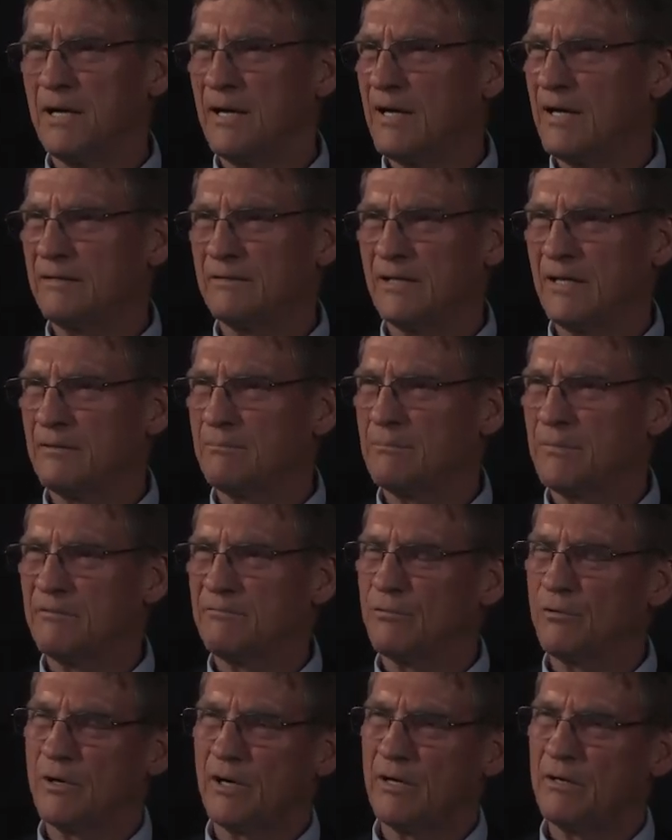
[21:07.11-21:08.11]
I had that
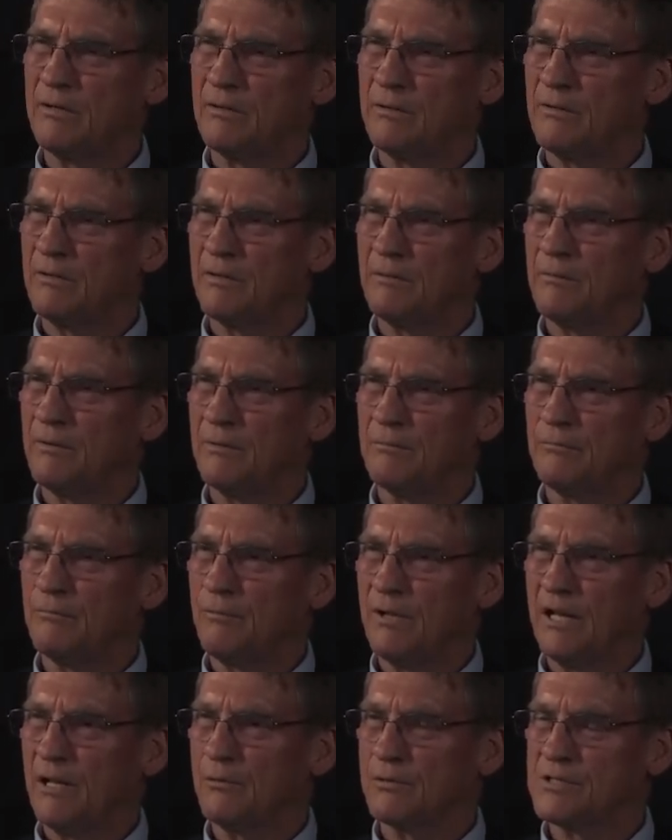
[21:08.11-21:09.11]
before I, uh,
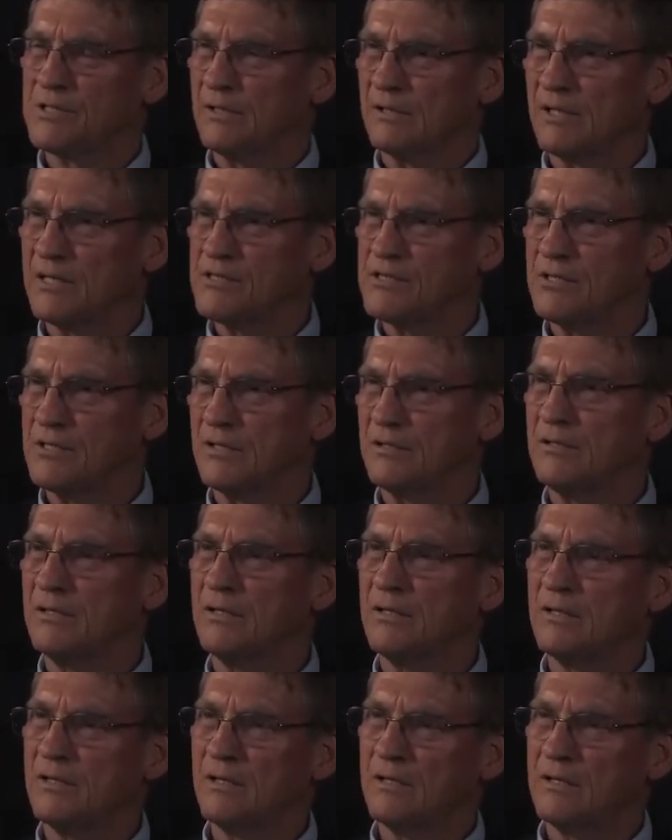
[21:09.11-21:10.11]
while I was enlisted,
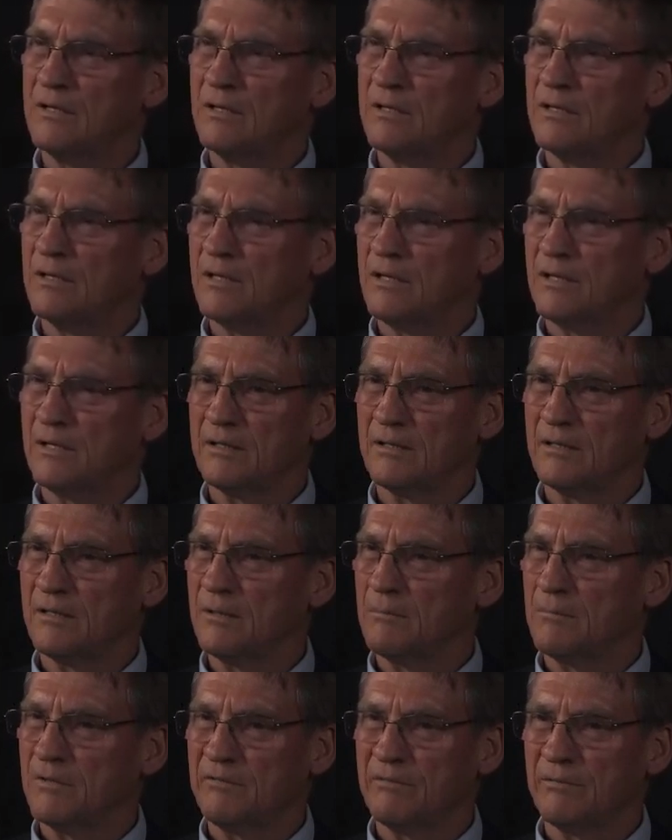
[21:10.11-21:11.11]
and
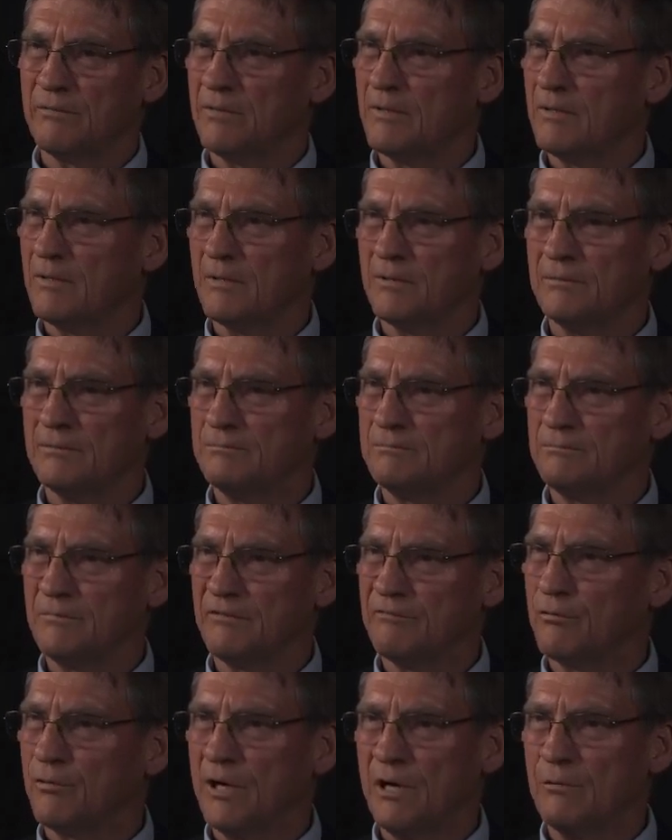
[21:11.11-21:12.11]
uh, bef uh,
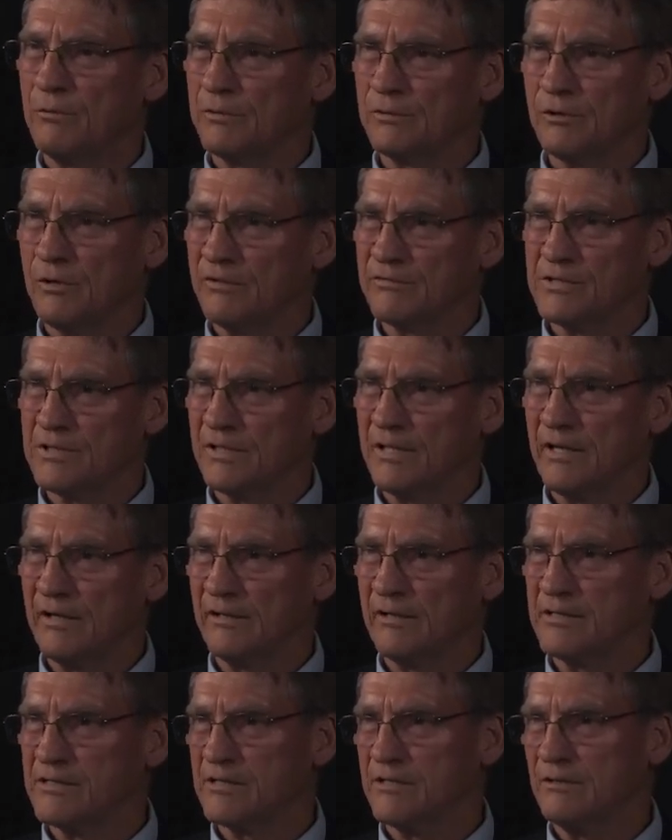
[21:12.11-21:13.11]
before I went to Officer
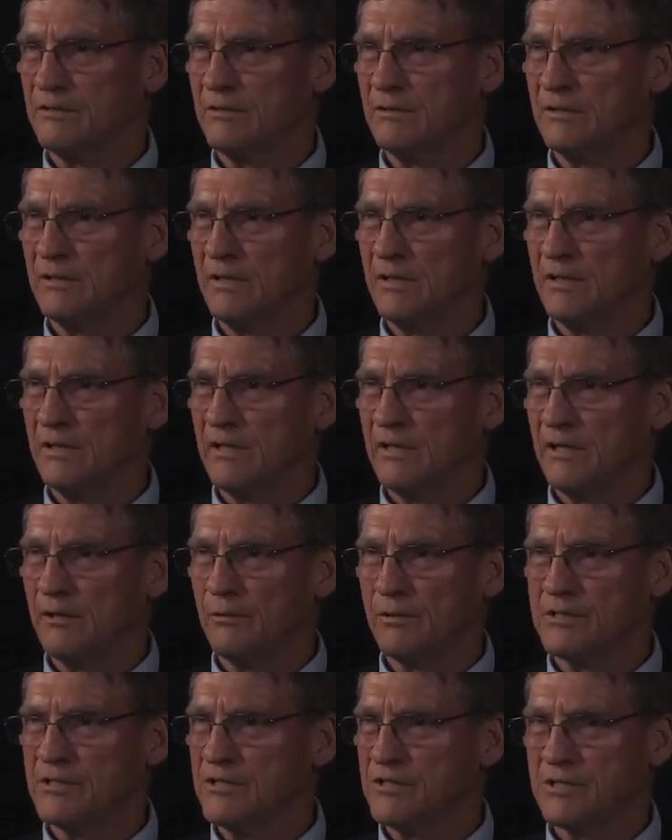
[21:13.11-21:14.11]
Candidate School. It
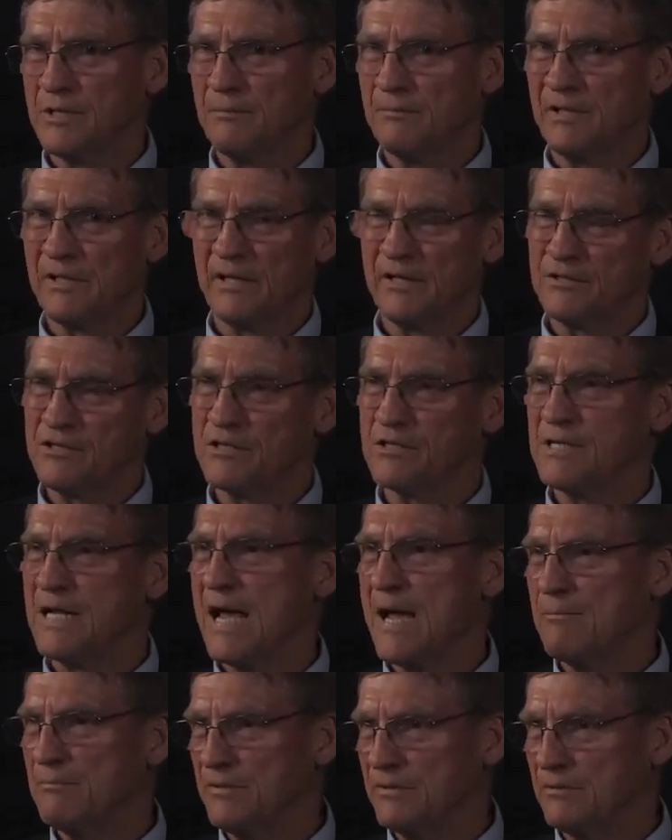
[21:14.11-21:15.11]
wasn't something that just
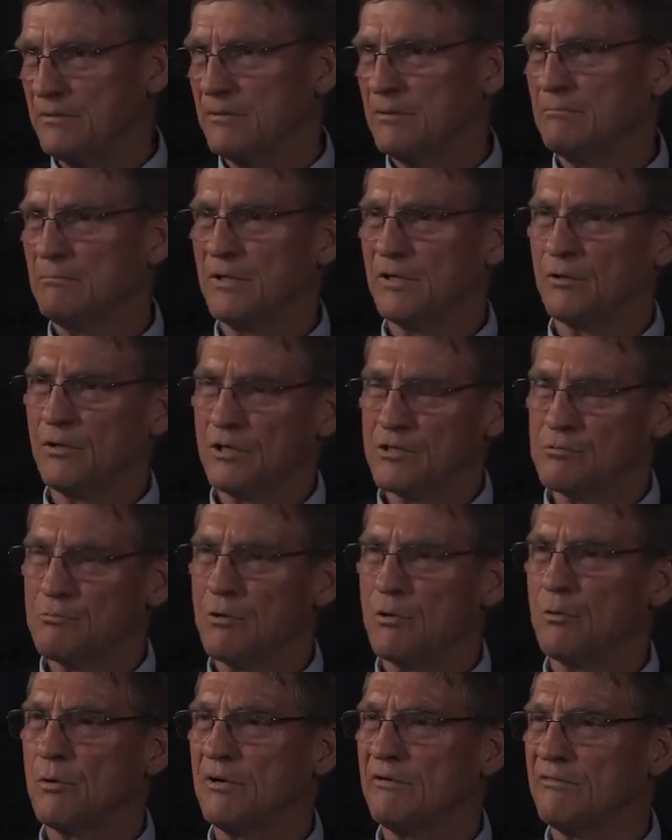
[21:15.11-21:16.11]
happened because
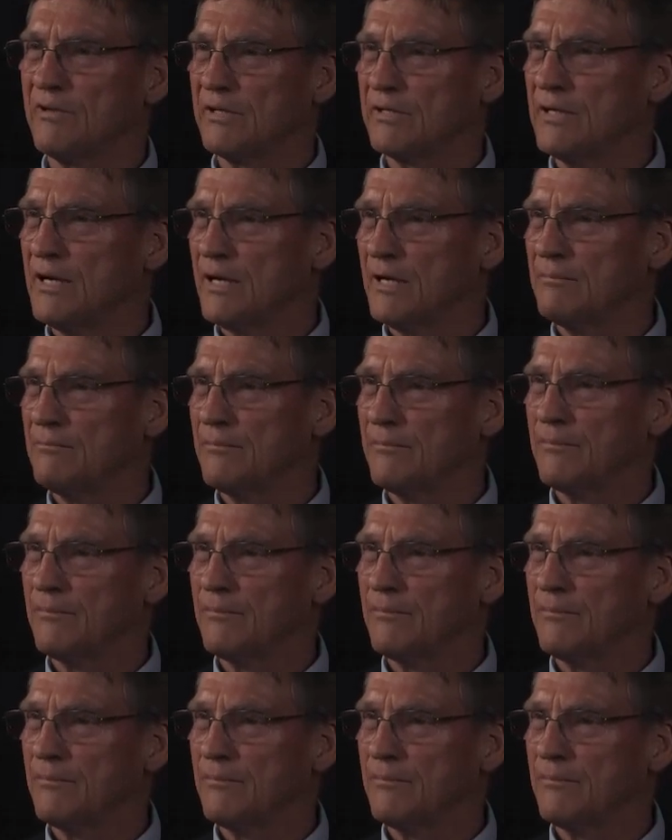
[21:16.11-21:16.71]
we were in Vietnam.